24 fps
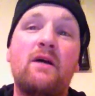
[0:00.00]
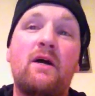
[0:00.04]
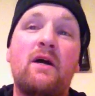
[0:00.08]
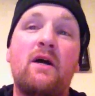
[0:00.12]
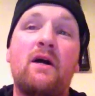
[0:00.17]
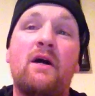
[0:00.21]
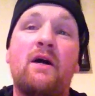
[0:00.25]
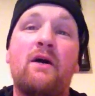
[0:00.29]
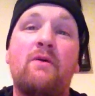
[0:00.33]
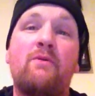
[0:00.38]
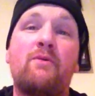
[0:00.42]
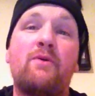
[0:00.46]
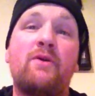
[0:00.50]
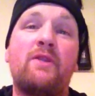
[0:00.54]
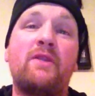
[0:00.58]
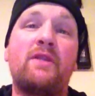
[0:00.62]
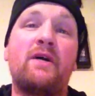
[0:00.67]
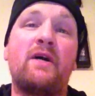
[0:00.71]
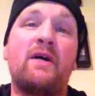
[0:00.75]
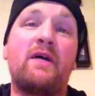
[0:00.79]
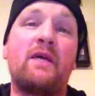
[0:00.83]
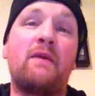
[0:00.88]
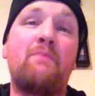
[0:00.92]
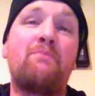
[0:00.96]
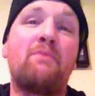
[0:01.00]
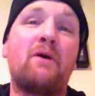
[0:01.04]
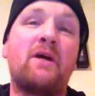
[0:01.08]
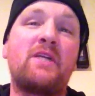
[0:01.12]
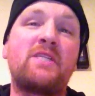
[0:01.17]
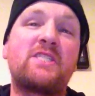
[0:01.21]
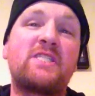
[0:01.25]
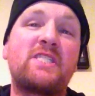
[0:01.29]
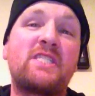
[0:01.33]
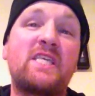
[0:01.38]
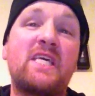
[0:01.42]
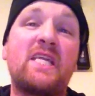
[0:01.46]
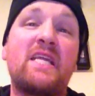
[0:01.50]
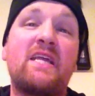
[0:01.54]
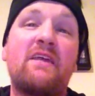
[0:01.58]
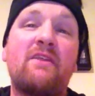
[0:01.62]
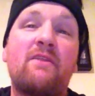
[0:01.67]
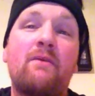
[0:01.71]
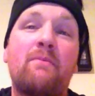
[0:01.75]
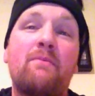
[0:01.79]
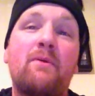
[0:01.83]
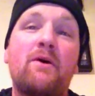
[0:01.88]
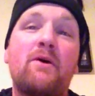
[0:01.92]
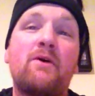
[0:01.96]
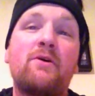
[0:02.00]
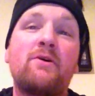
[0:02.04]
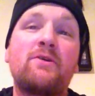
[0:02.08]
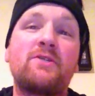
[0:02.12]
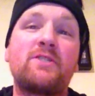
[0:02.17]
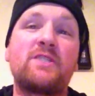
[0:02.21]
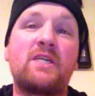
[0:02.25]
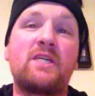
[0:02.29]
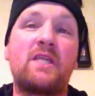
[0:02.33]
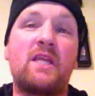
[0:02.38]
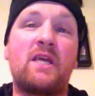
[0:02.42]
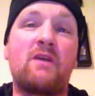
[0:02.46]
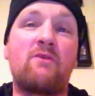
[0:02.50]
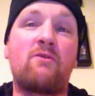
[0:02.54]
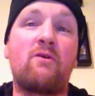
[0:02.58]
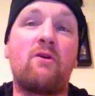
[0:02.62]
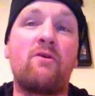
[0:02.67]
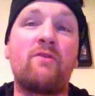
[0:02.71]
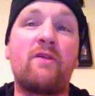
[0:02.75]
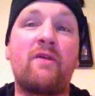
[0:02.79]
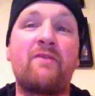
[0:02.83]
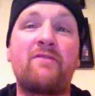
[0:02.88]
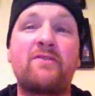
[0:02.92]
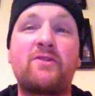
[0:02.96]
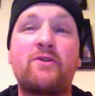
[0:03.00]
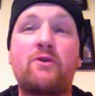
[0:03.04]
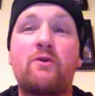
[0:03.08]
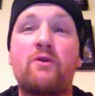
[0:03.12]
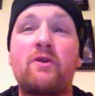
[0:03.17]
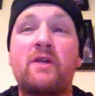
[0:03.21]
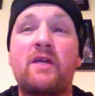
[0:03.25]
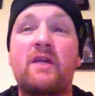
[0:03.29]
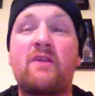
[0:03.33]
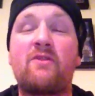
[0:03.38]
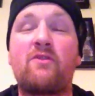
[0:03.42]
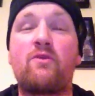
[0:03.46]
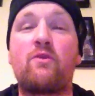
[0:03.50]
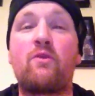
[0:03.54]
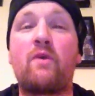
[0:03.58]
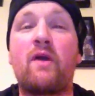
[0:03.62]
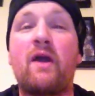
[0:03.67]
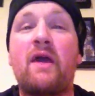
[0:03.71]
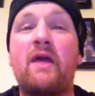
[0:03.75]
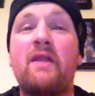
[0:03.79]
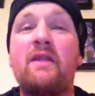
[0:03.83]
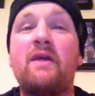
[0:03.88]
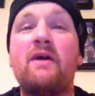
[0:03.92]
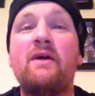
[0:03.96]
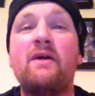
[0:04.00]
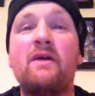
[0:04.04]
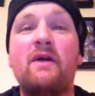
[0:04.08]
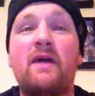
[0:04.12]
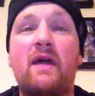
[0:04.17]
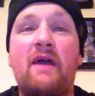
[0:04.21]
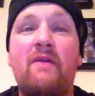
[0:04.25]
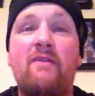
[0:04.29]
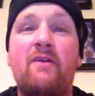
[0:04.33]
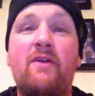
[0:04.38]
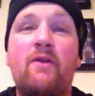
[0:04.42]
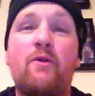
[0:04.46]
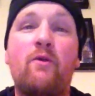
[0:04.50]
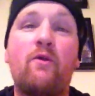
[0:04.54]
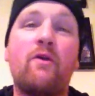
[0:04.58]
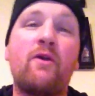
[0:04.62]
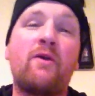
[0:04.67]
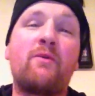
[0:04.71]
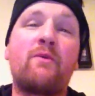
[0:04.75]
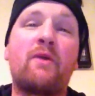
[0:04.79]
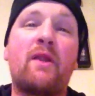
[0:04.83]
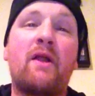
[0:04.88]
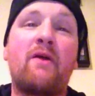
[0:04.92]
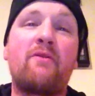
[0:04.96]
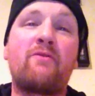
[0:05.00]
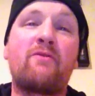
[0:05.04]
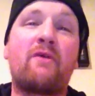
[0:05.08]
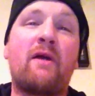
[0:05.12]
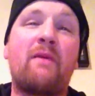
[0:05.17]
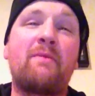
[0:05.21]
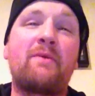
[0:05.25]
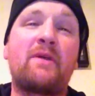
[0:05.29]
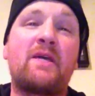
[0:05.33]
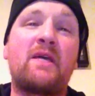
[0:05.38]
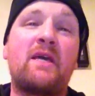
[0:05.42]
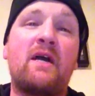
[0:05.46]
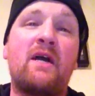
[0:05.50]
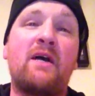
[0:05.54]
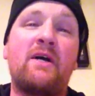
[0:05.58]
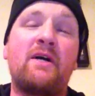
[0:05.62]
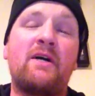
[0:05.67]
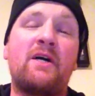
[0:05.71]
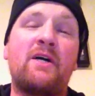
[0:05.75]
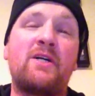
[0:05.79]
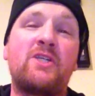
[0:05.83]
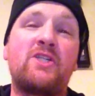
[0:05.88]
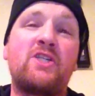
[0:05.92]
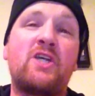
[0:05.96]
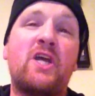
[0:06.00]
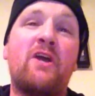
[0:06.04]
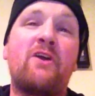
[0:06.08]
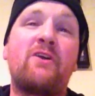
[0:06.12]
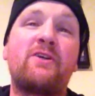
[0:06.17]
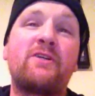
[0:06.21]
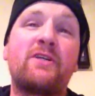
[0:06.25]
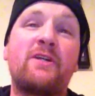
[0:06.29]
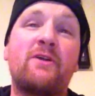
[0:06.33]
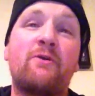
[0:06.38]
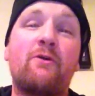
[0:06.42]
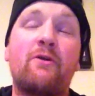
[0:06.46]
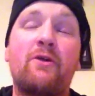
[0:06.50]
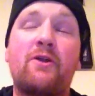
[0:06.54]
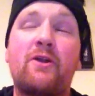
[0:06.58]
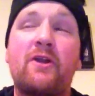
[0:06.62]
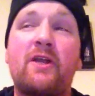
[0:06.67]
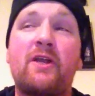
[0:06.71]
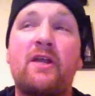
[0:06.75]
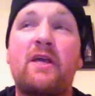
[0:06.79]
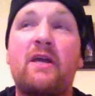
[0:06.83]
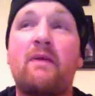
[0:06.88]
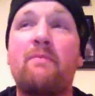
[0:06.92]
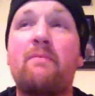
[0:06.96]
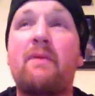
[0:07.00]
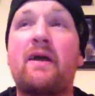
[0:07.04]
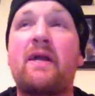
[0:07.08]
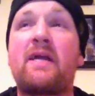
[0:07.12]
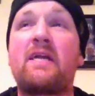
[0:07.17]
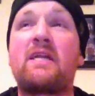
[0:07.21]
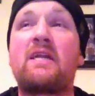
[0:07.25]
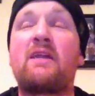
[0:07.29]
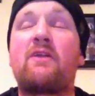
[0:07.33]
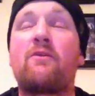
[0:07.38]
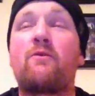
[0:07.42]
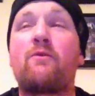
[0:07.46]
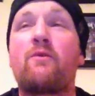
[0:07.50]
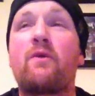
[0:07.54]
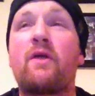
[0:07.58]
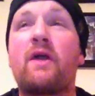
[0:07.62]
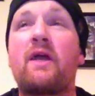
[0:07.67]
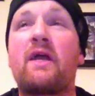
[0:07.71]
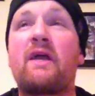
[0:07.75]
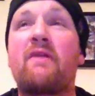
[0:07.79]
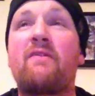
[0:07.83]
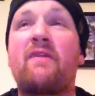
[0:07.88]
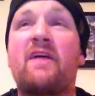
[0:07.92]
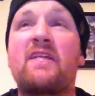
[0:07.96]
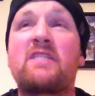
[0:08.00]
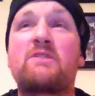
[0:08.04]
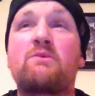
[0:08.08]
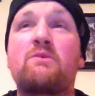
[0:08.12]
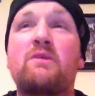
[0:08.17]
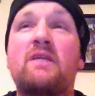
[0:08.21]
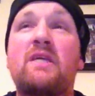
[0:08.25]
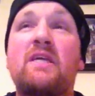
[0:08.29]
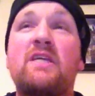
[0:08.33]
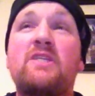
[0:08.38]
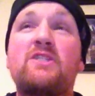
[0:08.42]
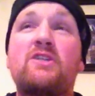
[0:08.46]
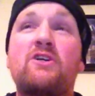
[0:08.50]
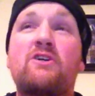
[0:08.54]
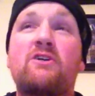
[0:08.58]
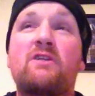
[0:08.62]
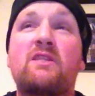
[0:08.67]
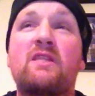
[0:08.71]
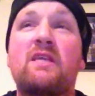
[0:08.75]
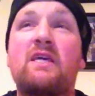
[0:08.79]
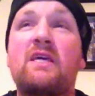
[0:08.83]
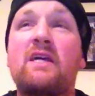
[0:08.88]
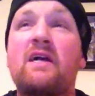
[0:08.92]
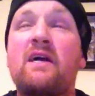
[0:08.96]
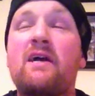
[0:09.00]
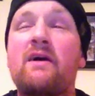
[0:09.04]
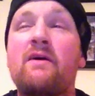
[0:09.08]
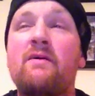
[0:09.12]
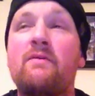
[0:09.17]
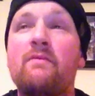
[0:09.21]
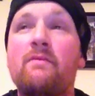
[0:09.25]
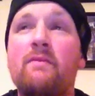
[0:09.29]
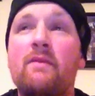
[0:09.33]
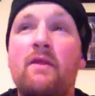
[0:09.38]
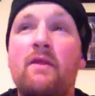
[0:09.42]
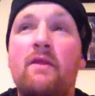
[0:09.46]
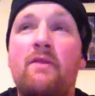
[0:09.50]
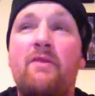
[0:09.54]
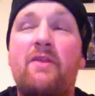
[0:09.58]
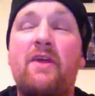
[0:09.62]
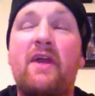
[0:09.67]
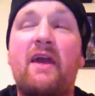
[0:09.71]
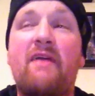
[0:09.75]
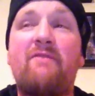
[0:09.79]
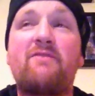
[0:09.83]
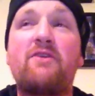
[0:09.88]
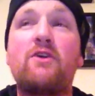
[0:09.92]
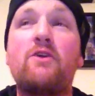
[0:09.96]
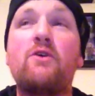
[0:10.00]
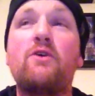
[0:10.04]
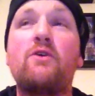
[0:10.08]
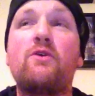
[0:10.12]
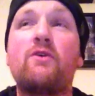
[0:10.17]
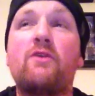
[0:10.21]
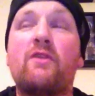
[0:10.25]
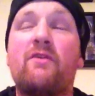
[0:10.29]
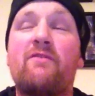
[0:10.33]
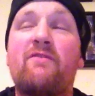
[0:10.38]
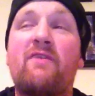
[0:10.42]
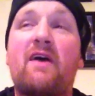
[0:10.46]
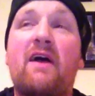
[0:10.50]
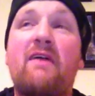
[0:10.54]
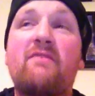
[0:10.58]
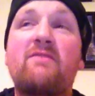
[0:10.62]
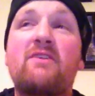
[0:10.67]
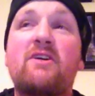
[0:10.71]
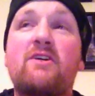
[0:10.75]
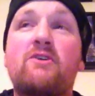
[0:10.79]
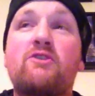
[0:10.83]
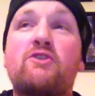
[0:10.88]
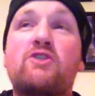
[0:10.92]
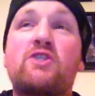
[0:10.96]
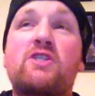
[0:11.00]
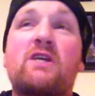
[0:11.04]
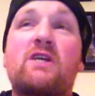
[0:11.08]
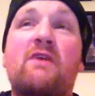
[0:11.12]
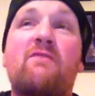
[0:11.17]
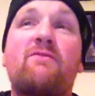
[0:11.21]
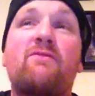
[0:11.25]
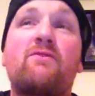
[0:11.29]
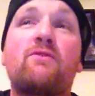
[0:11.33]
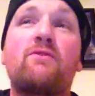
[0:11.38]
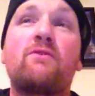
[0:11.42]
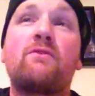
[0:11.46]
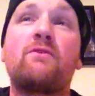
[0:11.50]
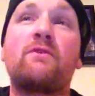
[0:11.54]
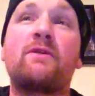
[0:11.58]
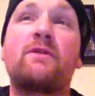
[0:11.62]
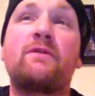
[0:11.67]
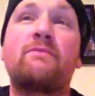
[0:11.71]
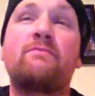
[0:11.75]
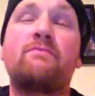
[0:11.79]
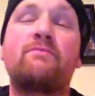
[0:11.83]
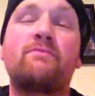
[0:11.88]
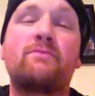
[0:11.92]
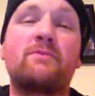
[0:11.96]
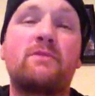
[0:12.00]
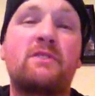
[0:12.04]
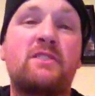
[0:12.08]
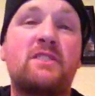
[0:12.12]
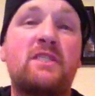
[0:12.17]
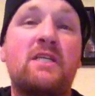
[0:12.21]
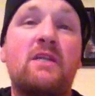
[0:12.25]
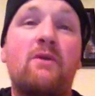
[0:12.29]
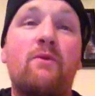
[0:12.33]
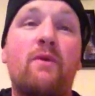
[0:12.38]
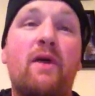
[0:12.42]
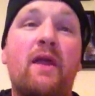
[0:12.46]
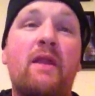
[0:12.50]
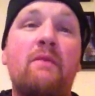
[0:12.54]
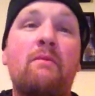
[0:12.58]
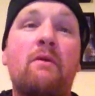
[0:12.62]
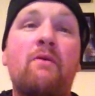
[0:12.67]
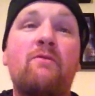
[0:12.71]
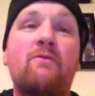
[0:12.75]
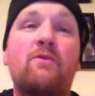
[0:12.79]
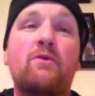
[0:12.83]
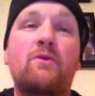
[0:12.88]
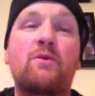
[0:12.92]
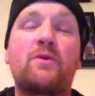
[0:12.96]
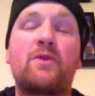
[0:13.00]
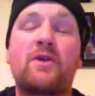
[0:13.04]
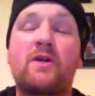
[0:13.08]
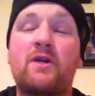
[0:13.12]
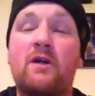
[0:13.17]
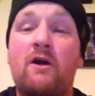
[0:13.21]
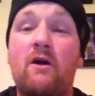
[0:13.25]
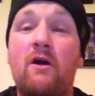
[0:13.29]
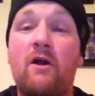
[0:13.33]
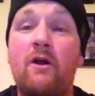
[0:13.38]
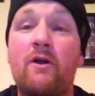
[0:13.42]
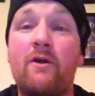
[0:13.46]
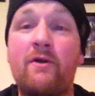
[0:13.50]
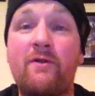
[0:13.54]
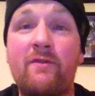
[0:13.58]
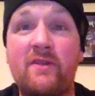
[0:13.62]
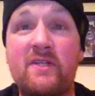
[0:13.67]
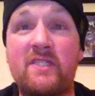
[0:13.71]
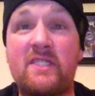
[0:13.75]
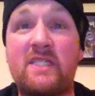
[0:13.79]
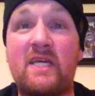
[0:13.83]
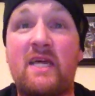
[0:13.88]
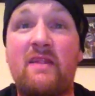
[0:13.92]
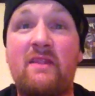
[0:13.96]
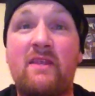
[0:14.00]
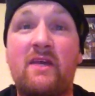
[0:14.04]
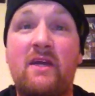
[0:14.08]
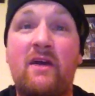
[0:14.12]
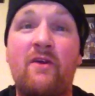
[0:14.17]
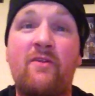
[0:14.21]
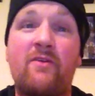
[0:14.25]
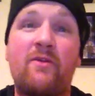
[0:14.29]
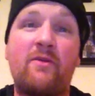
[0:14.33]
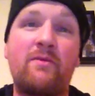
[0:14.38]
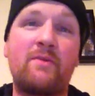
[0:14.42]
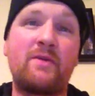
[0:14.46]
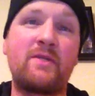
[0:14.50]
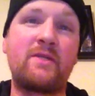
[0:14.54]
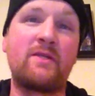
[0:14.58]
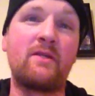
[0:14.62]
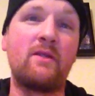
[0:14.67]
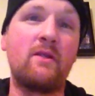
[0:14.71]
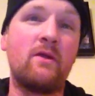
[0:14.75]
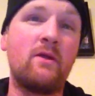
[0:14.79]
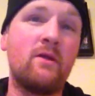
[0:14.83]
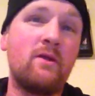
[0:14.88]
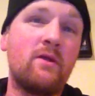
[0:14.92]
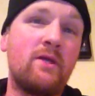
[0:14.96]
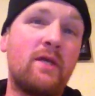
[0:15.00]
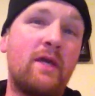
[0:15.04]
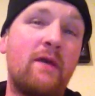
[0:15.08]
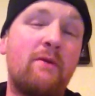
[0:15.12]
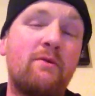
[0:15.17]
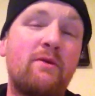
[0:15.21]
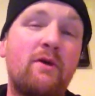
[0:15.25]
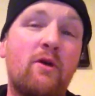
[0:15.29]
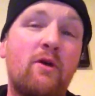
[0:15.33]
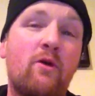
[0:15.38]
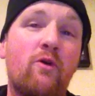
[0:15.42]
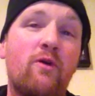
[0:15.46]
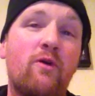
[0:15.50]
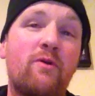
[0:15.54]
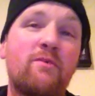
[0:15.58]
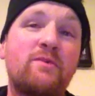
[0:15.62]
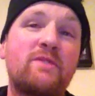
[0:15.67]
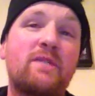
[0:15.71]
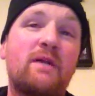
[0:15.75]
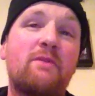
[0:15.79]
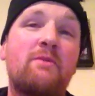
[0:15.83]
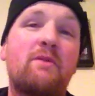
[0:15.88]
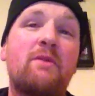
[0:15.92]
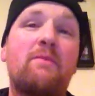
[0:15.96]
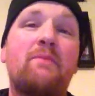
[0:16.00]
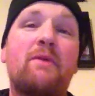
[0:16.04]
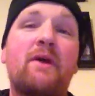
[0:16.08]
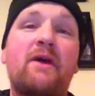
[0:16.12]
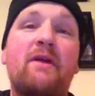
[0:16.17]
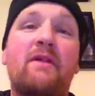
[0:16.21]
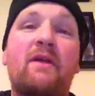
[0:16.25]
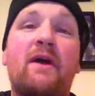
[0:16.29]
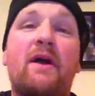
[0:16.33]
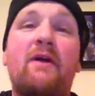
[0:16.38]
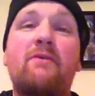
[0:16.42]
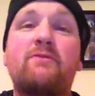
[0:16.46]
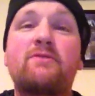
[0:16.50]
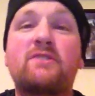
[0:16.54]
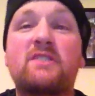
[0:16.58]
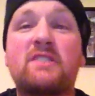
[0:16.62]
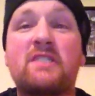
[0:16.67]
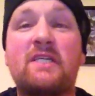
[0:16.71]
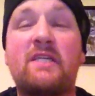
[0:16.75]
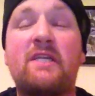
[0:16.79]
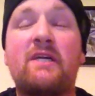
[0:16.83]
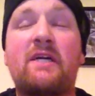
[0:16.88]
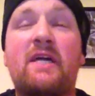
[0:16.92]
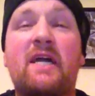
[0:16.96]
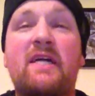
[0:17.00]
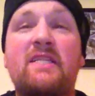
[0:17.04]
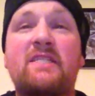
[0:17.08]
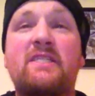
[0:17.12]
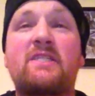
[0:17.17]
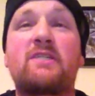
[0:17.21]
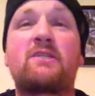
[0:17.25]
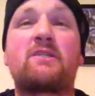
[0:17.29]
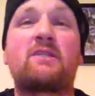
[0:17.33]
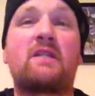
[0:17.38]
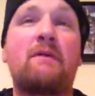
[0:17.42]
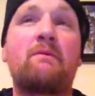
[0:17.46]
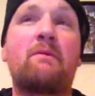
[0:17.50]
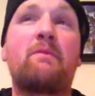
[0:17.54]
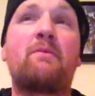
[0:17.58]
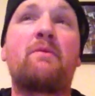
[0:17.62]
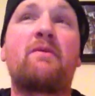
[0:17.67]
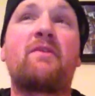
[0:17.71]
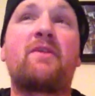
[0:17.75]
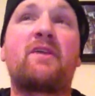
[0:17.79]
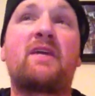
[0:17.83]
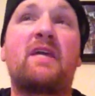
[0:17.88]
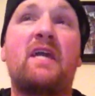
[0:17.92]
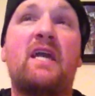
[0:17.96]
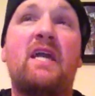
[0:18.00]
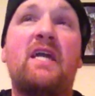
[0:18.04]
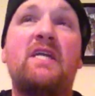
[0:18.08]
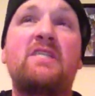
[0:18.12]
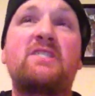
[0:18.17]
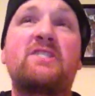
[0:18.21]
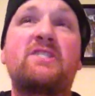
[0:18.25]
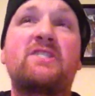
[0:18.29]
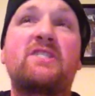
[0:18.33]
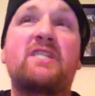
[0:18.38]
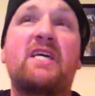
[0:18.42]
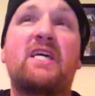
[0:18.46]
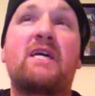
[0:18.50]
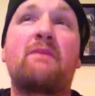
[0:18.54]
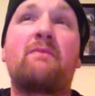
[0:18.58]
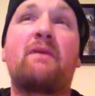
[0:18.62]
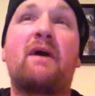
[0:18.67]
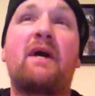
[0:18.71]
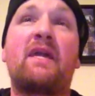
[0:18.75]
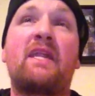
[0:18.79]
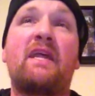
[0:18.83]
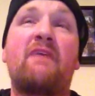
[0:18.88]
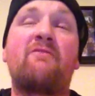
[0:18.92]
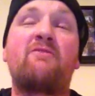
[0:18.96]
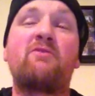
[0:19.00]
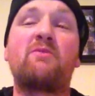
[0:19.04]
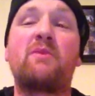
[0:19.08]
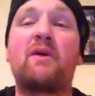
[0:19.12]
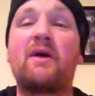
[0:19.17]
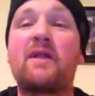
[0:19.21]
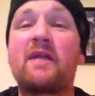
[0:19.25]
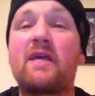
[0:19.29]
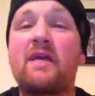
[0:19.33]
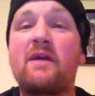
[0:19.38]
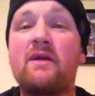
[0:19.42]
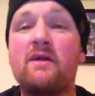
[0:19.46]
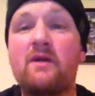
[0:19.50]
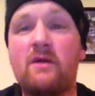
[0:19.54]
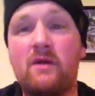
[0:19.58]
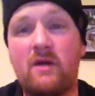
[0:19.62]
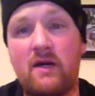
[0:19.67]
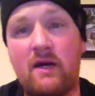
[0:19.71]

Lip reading: when he punched Cena in the balls and he crawled out the door to get the win. And then Orton went out and grabbed a chair in order to come back into the ring. And that's when he took the FU and the five knuckle shuffle, and Cena ran him over with a car and this, that, and the other. But Orton was able to bail out. Cena got to climb up on the cage and say goodbye to everybody.